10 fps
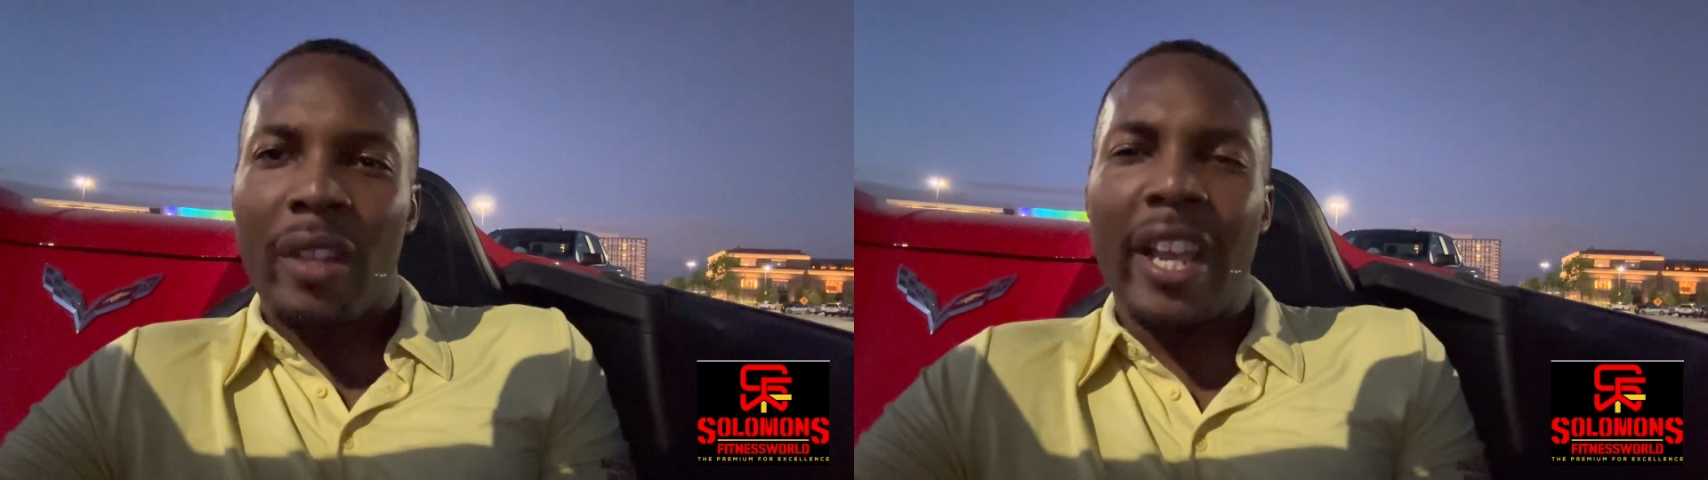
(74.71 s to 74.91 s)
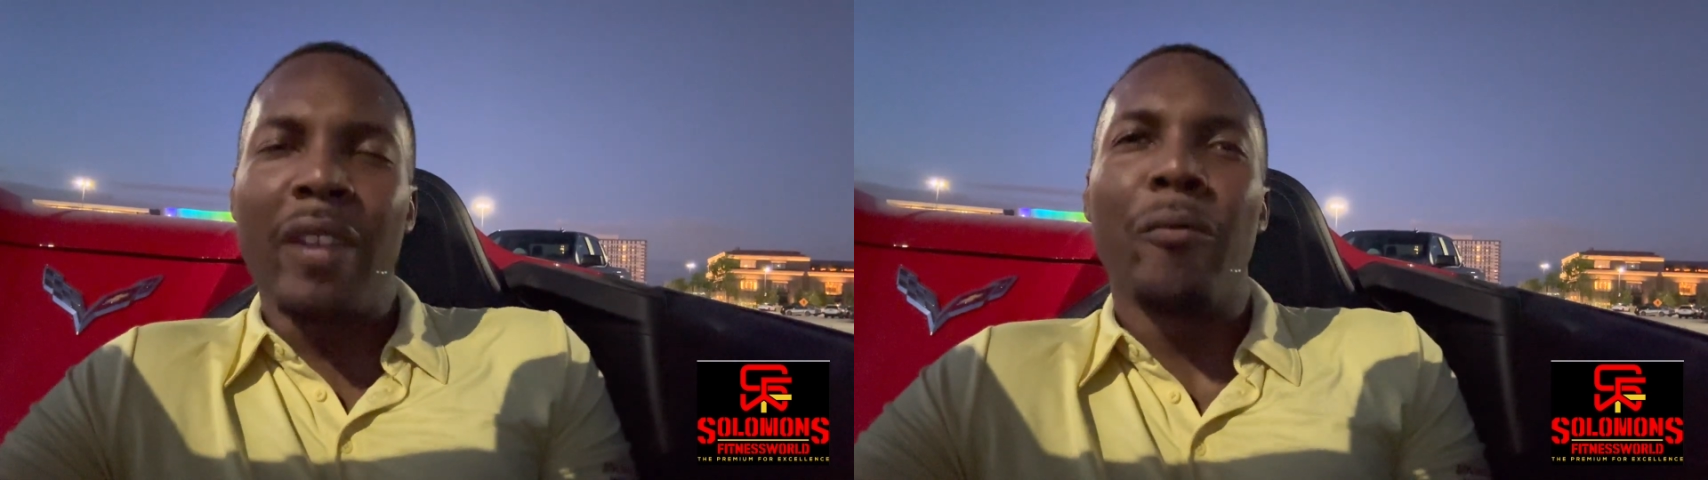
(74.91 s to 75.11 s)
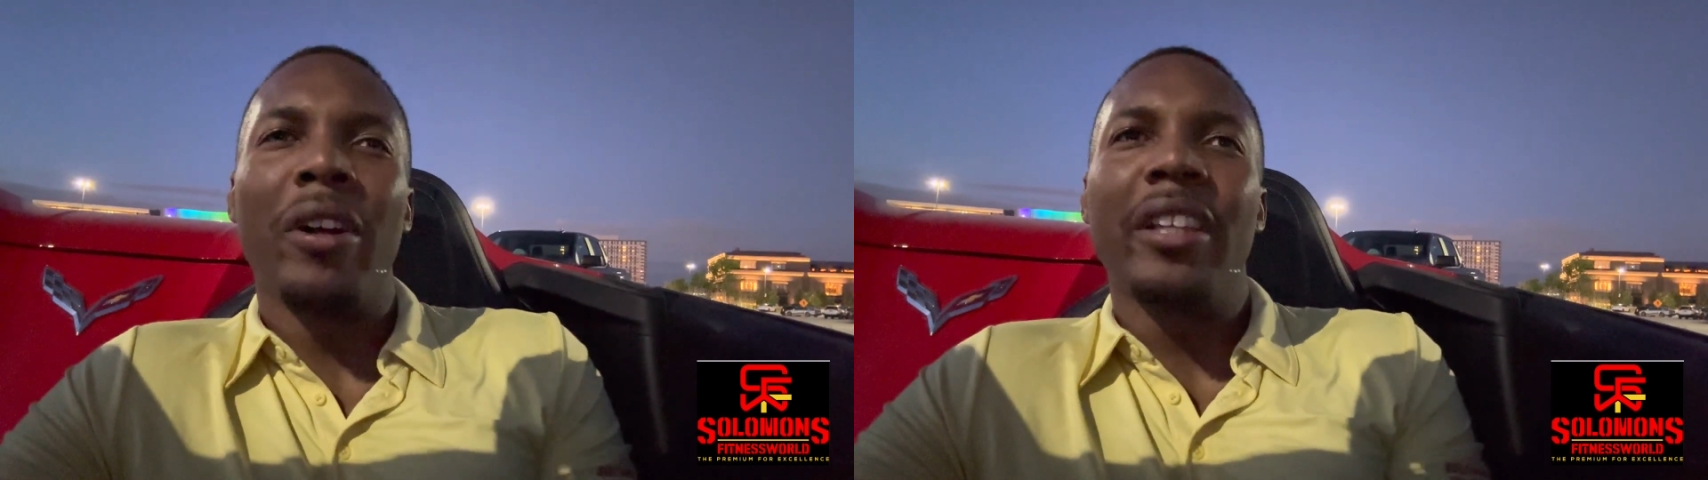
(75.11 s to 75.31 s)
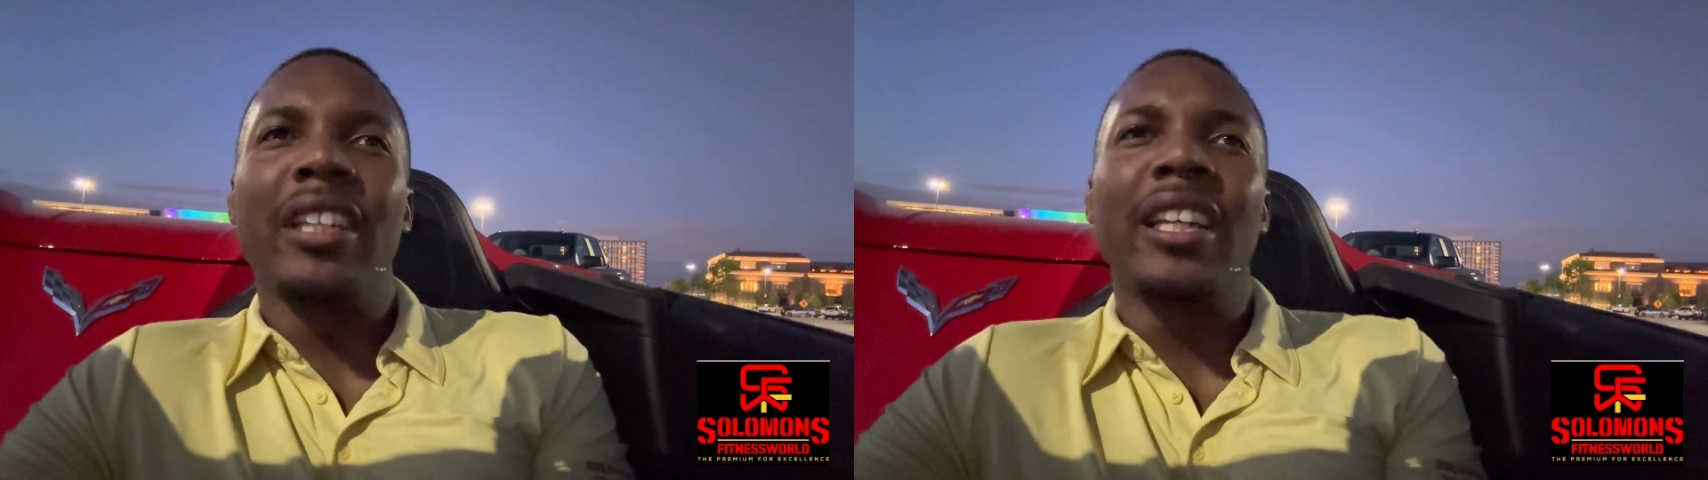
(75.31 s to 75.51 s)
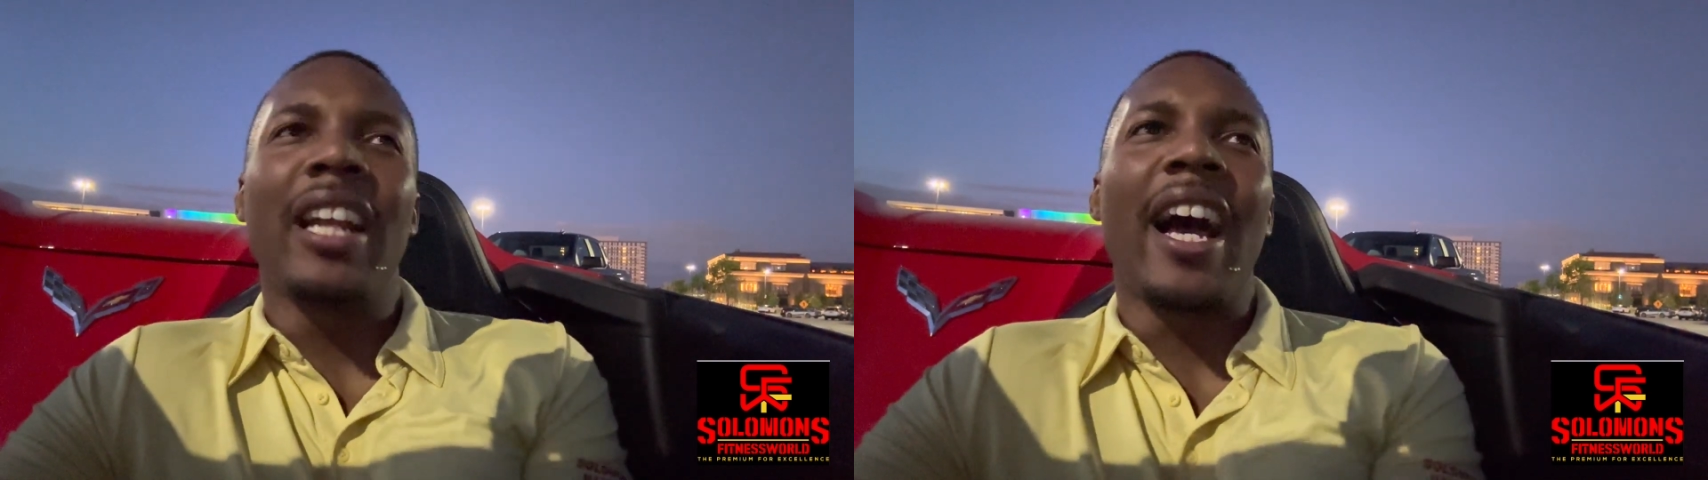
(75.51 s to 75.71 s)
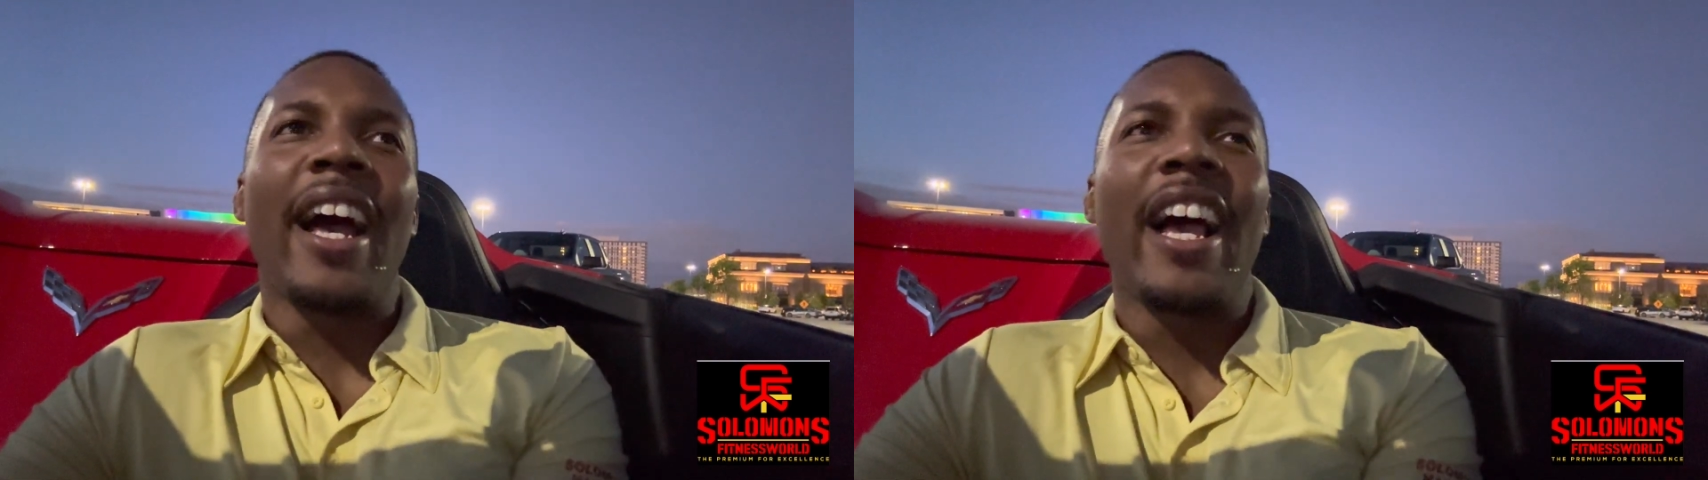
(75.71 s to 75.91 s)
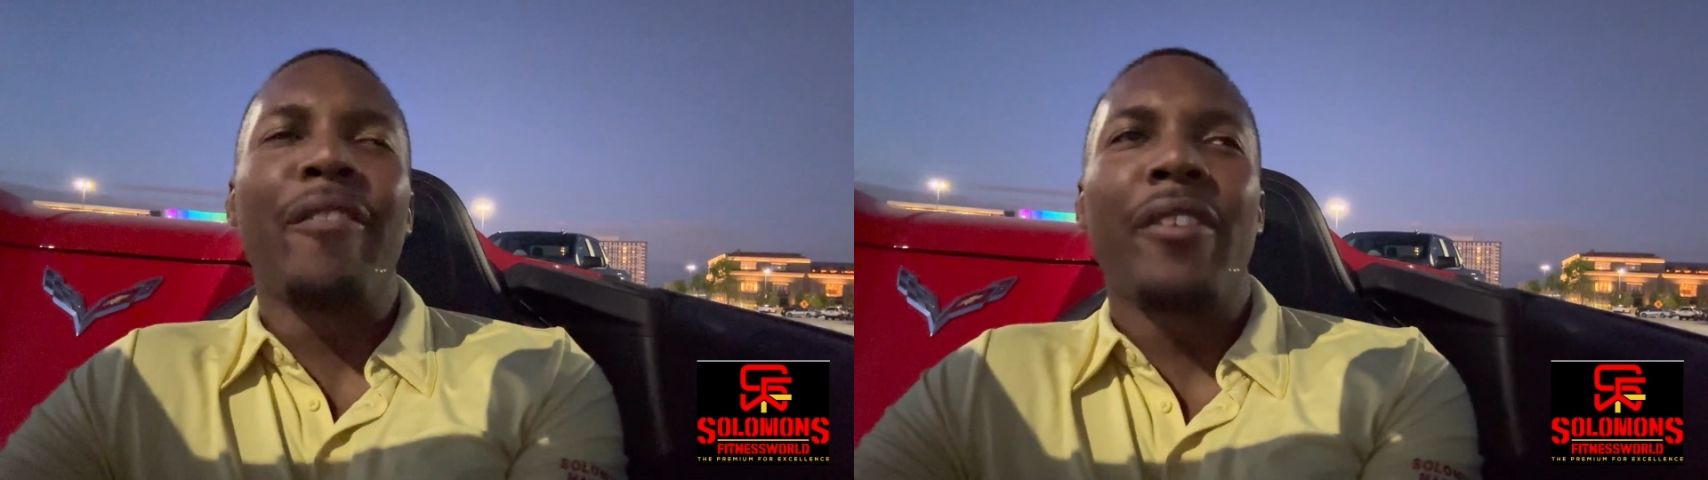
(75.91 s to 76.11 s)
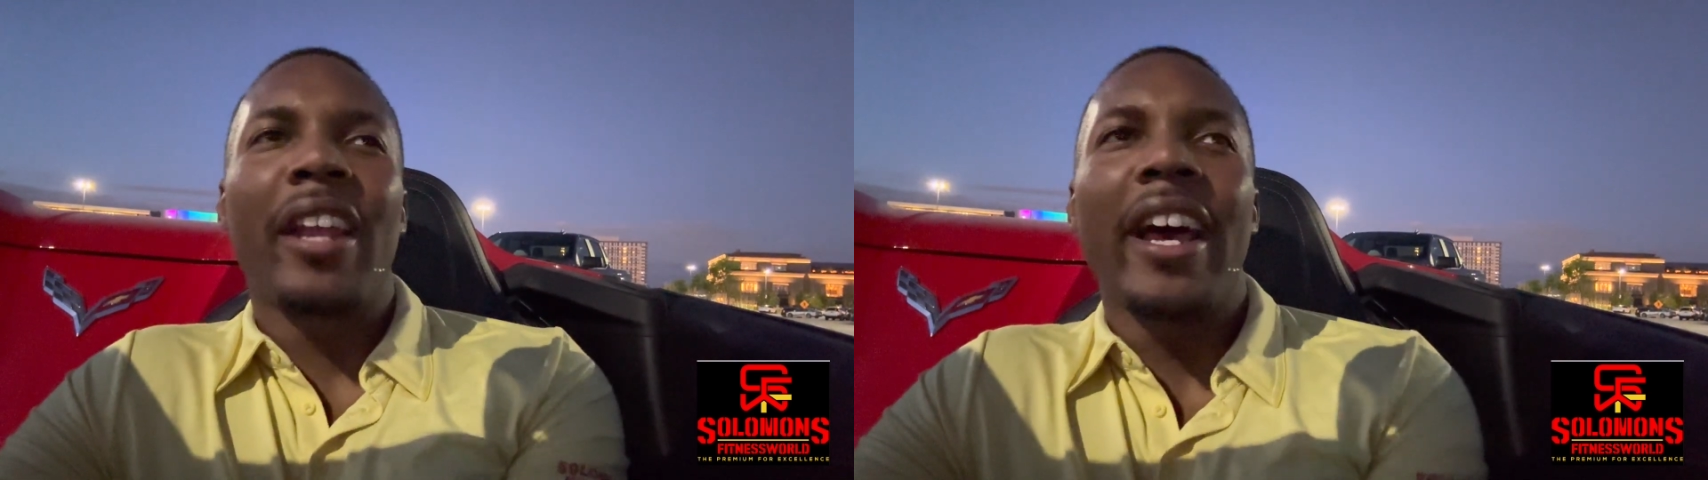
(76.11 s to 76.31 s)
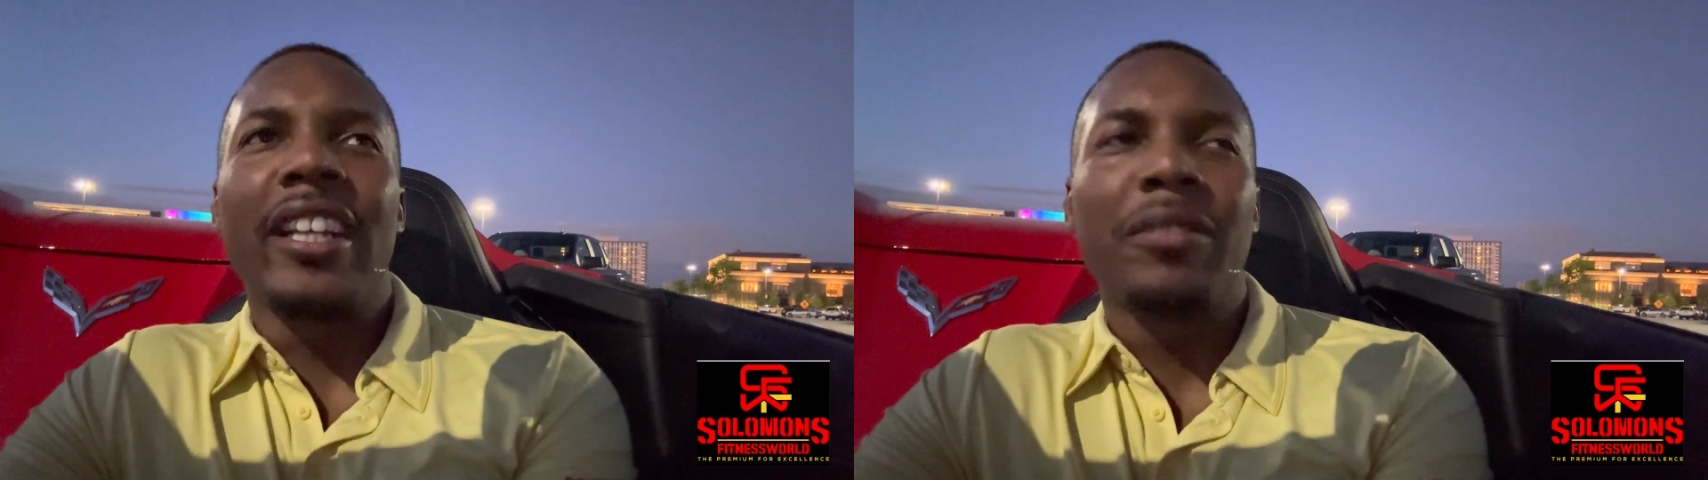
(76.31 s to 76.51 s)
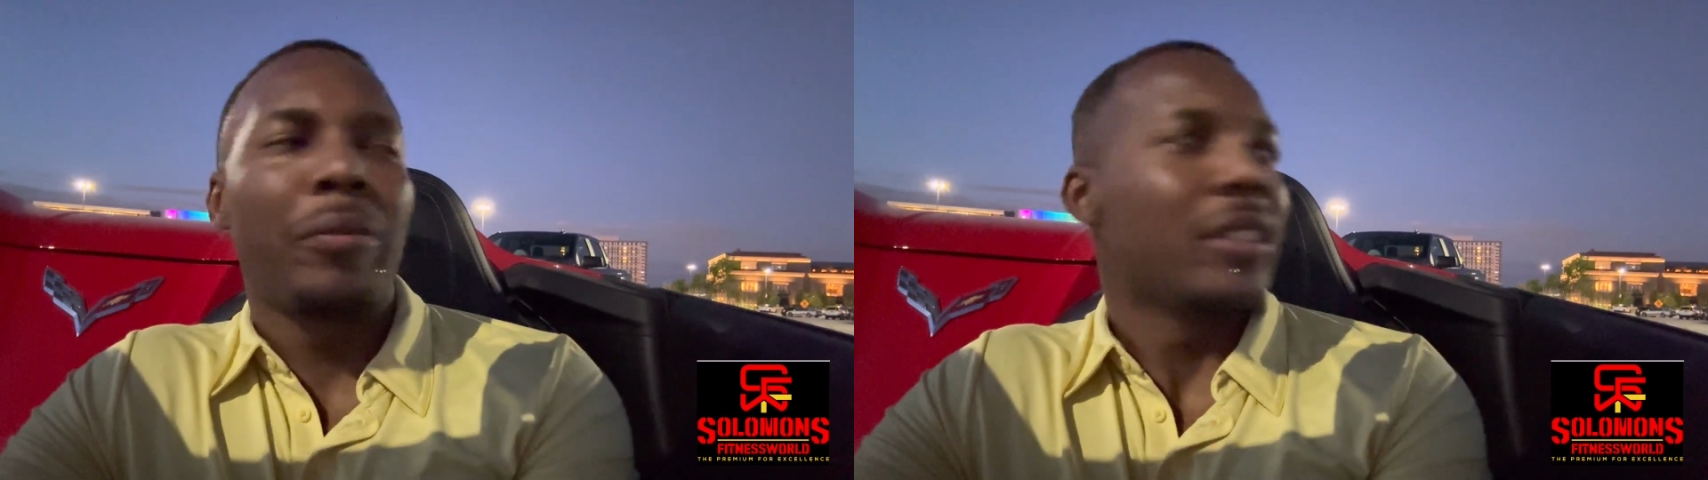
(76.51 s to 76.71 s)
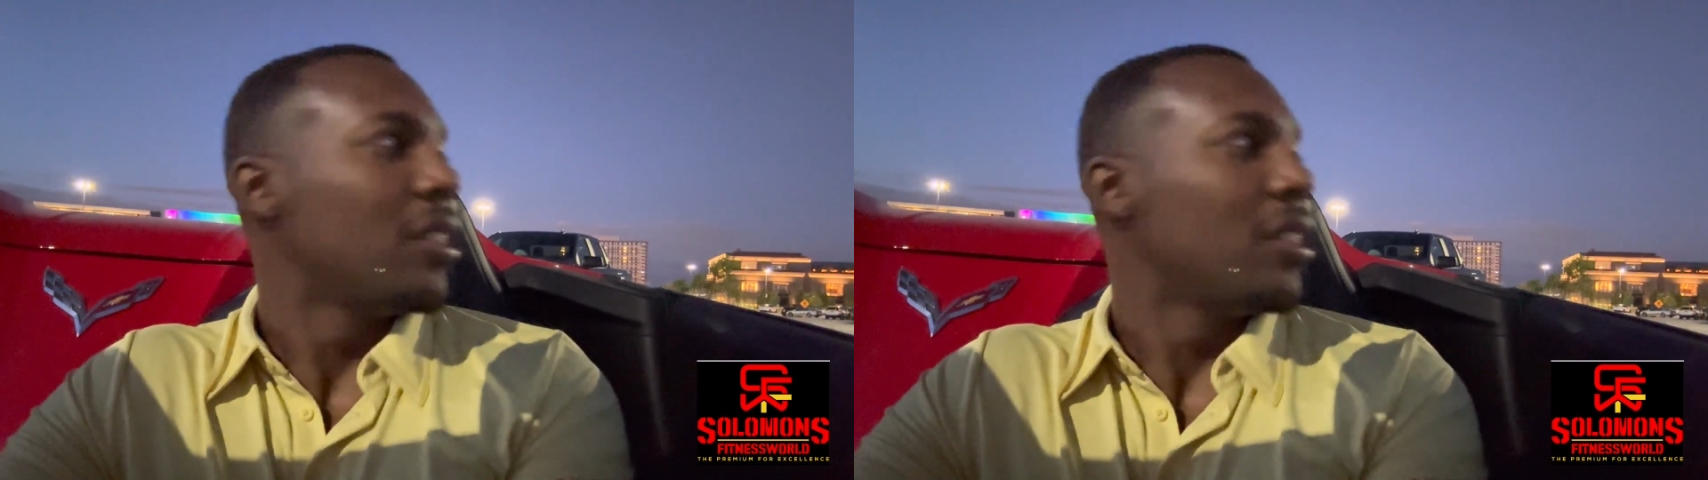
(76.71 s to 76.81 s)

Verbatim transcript: and one thing that i have realized which